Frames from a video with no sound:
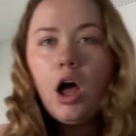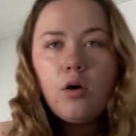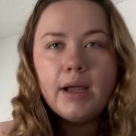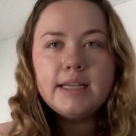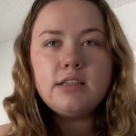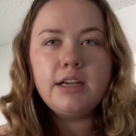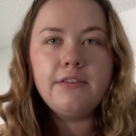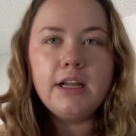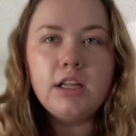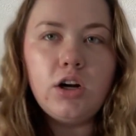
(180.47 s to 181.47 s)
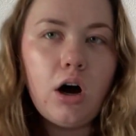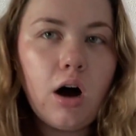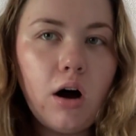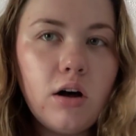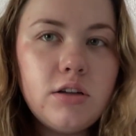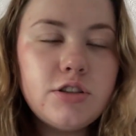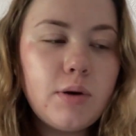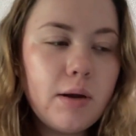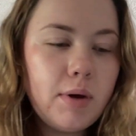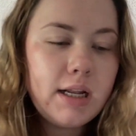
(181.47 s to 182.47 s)
oh i guess i'll give like a little haul so
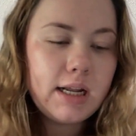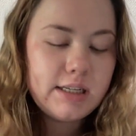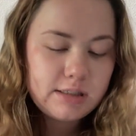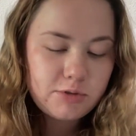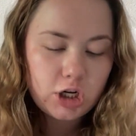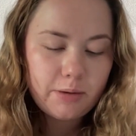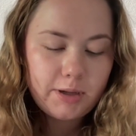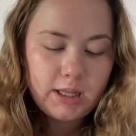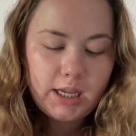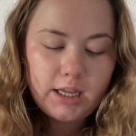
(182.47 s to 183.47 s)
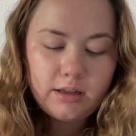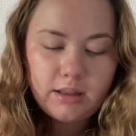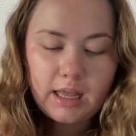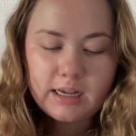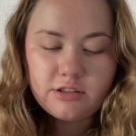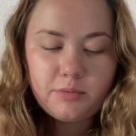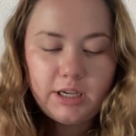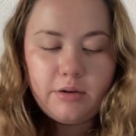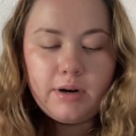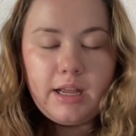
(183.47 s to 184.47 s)
i went i did some shopping like last
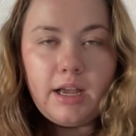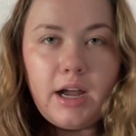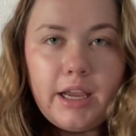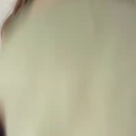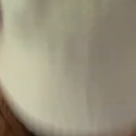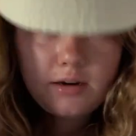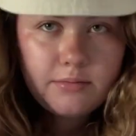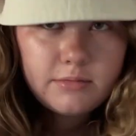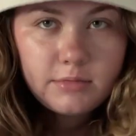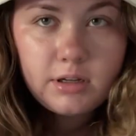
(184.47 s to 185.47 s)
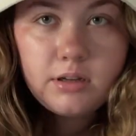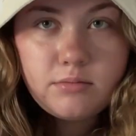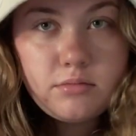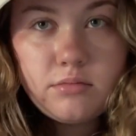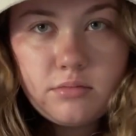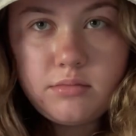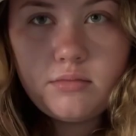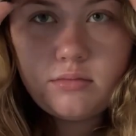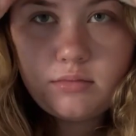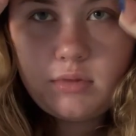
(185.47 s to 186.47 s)
week when i got here
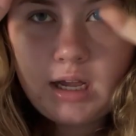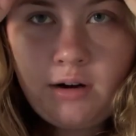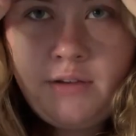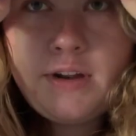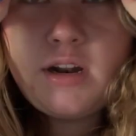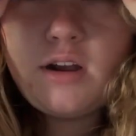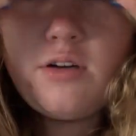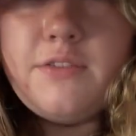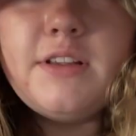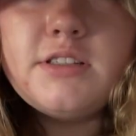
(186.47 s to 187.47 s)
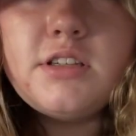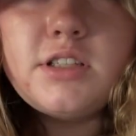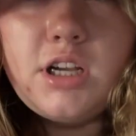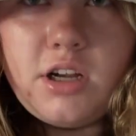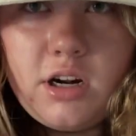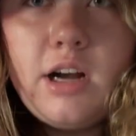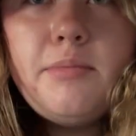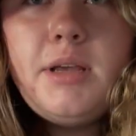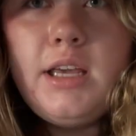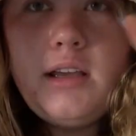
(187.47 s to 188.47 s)
i don't even know if this looks good
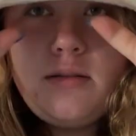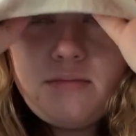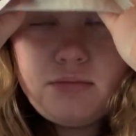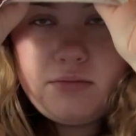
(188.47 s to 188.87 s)
on me